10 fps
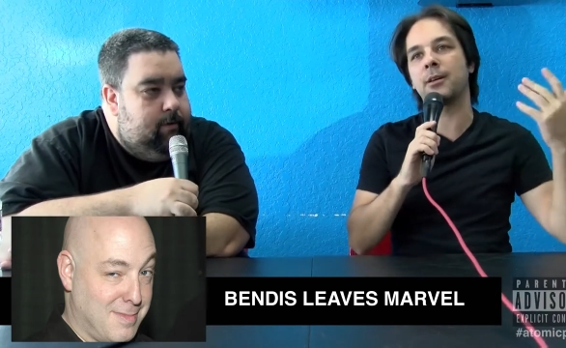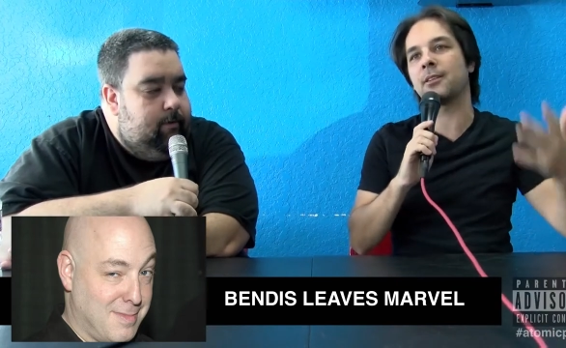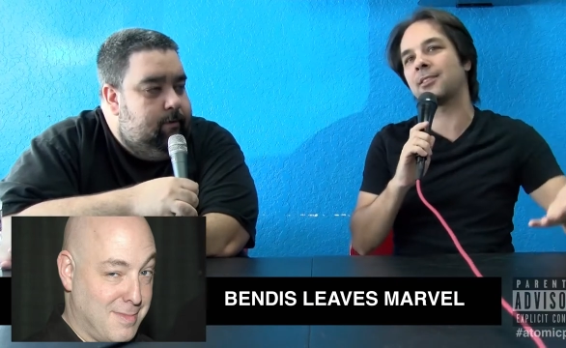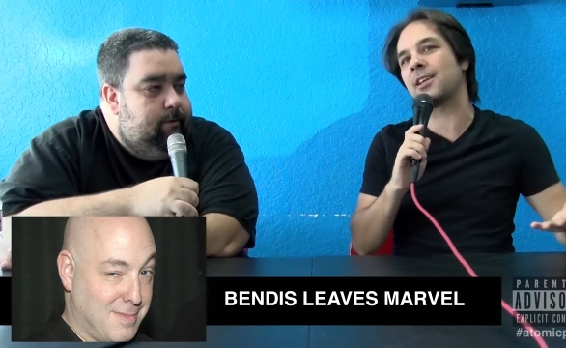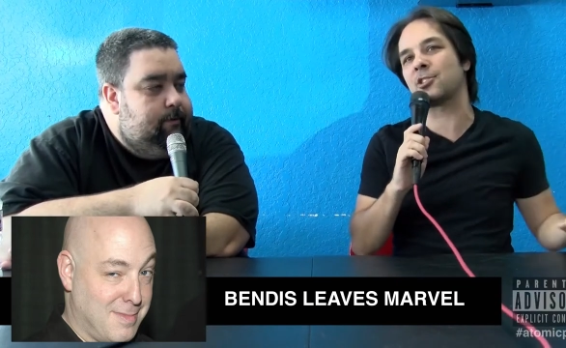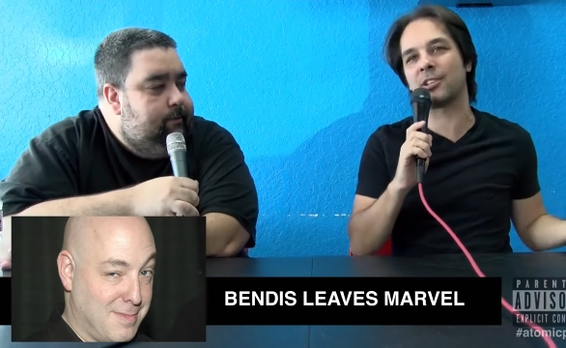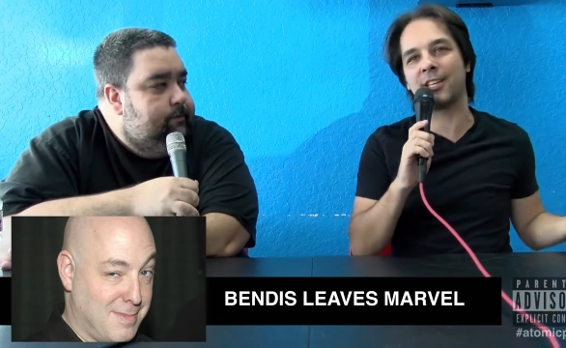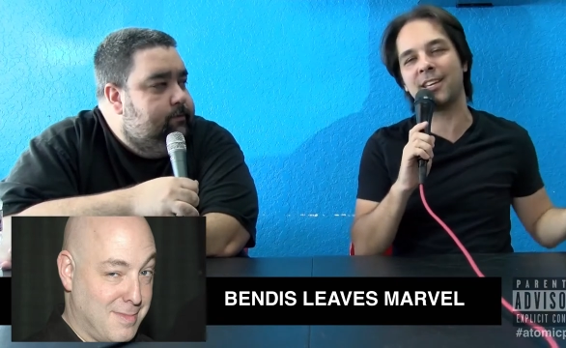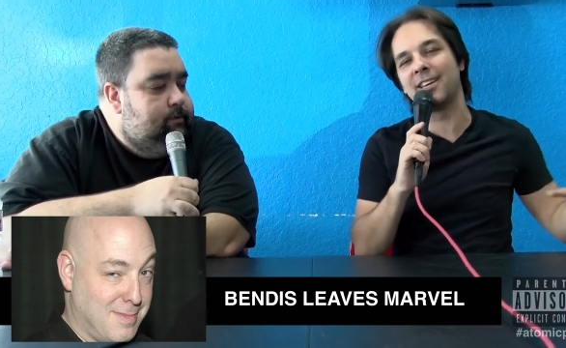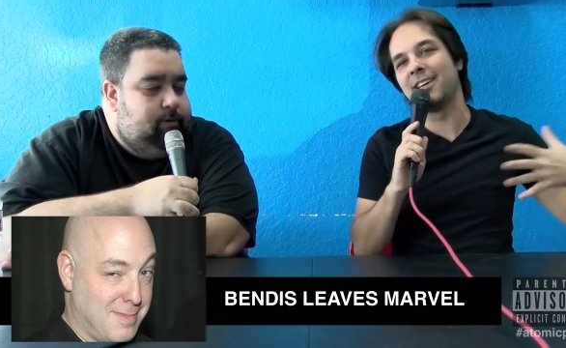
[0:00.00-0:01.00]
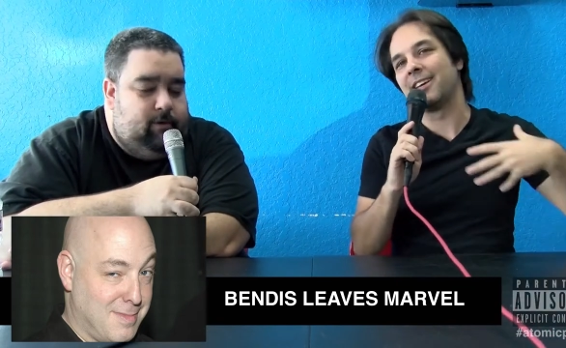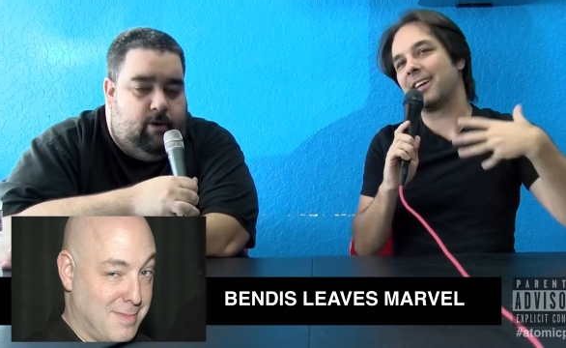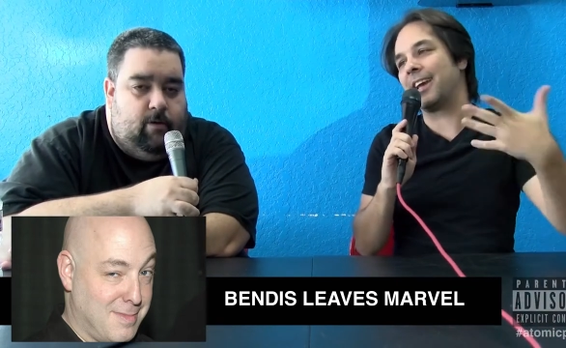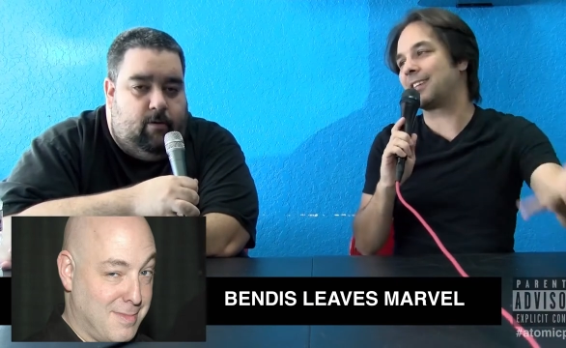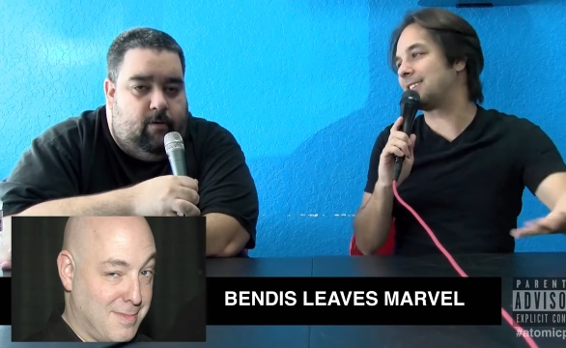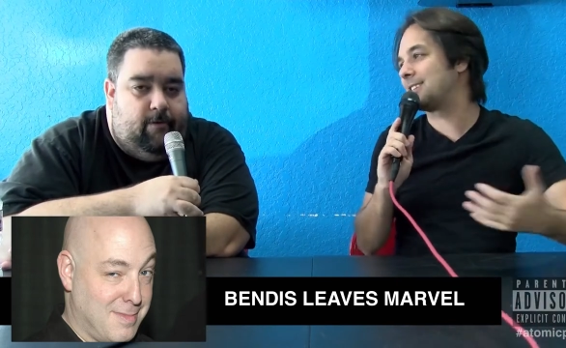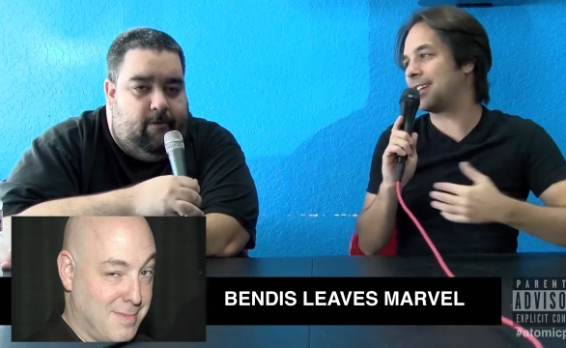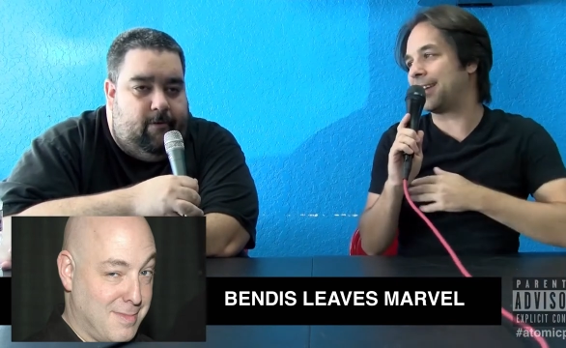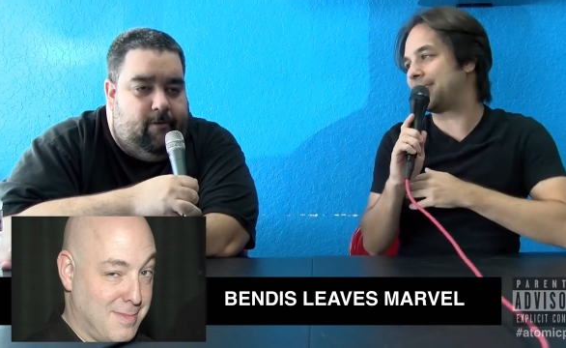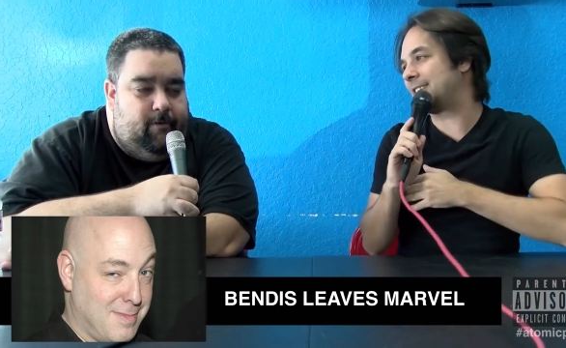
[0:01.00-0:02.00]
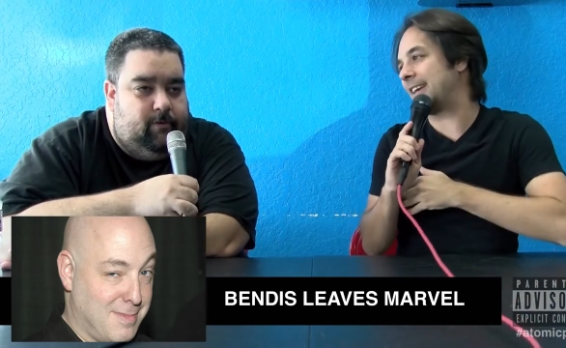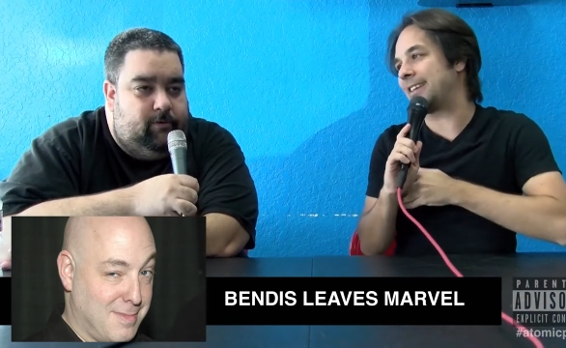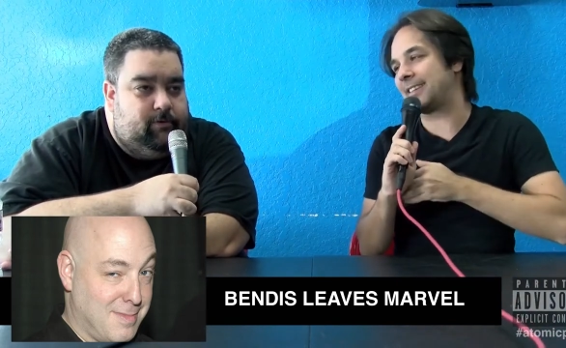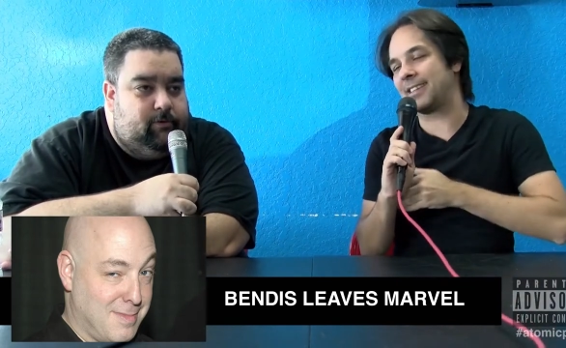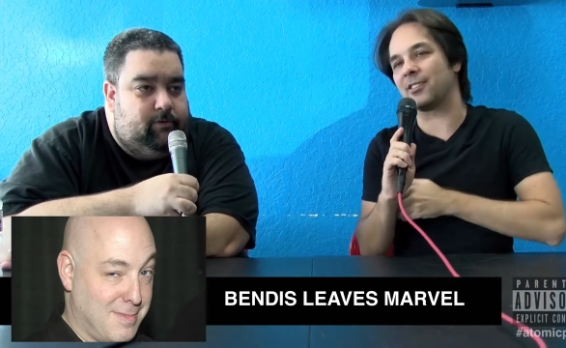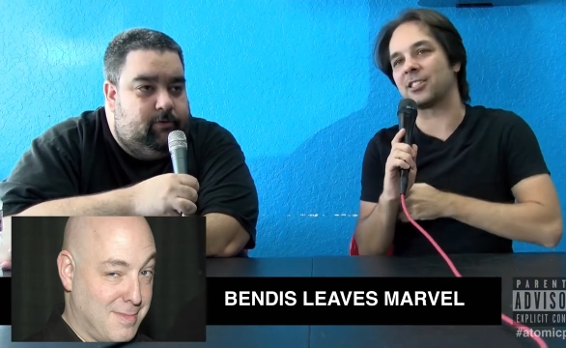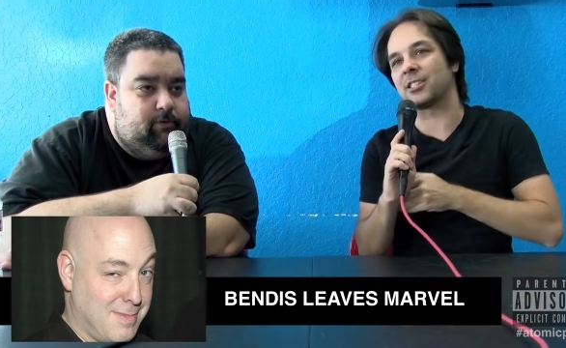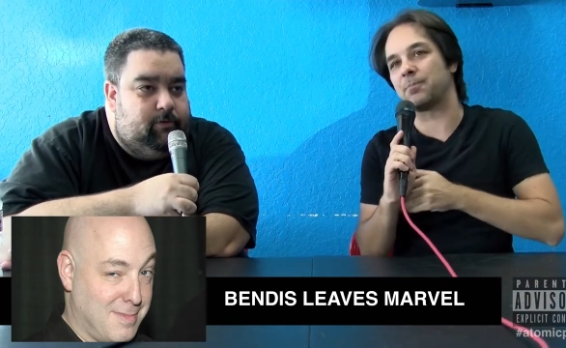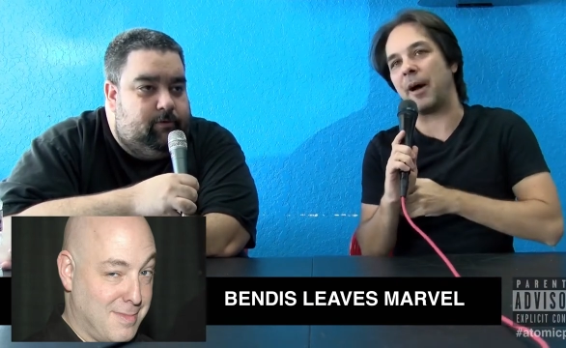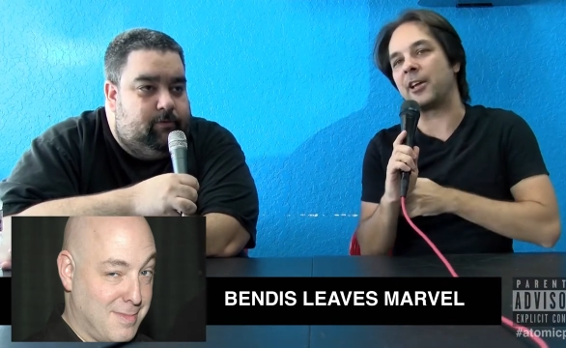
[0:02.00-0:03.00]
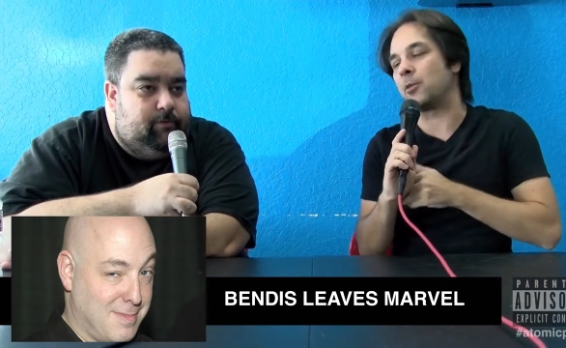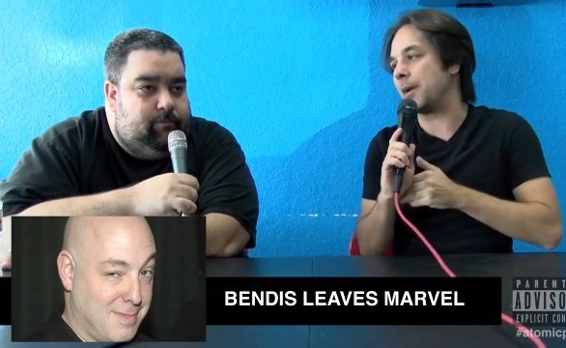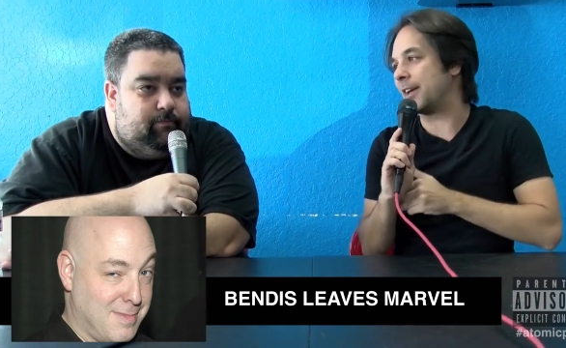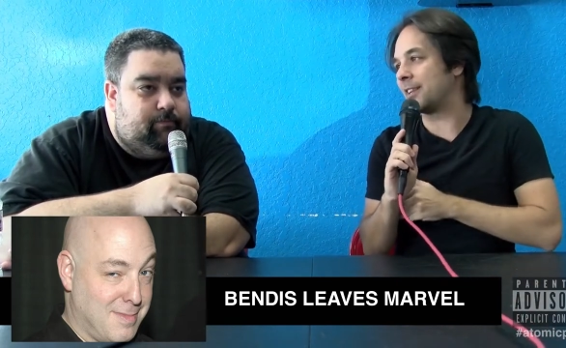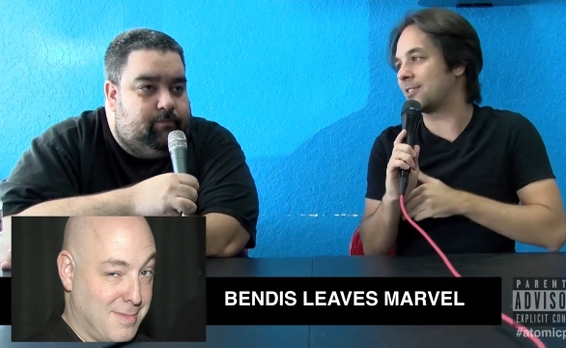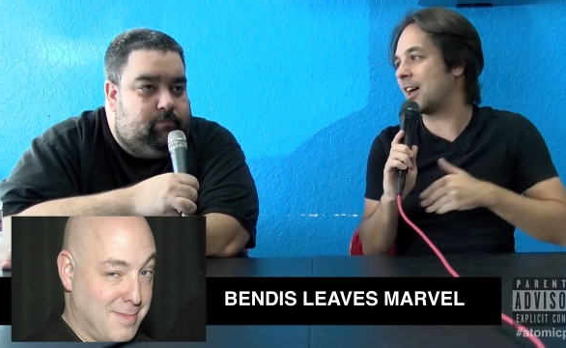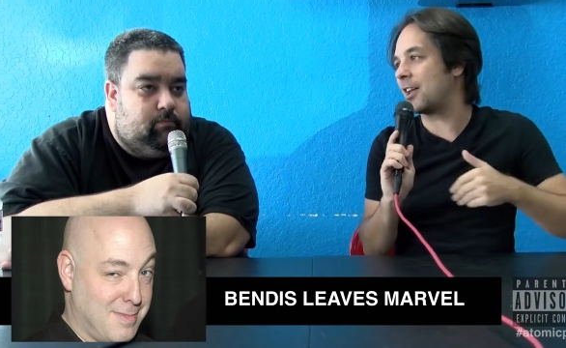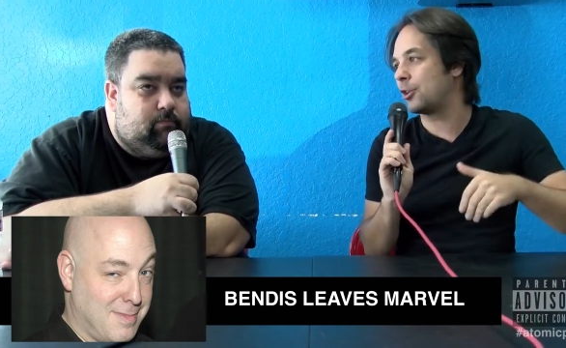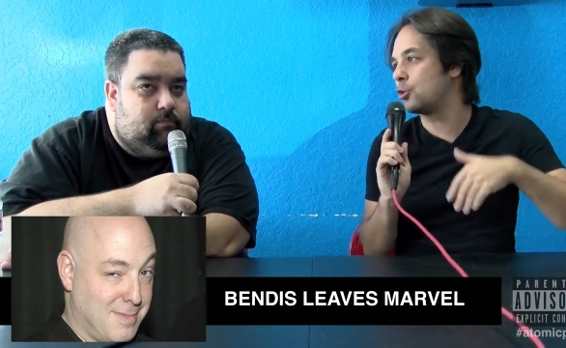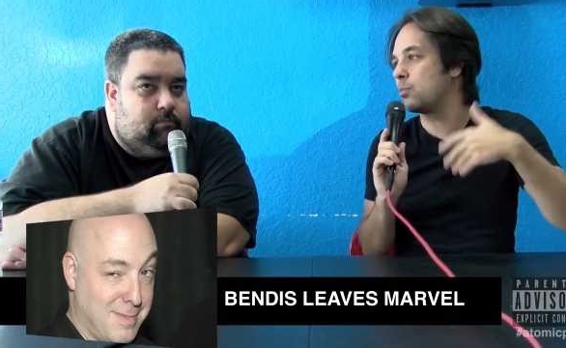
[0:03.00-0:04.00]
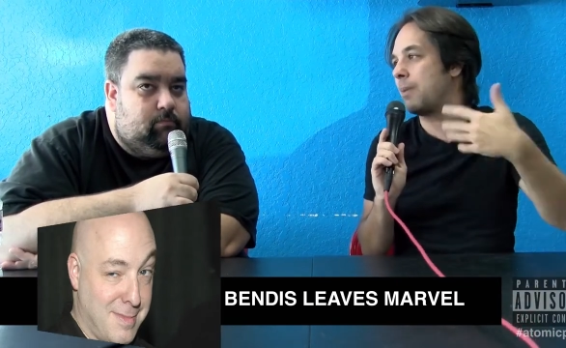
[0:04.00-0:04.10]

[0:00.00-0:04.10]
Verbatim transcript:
Speaker 1: But essentially, it's it's it's still Spider-Man. It's not a new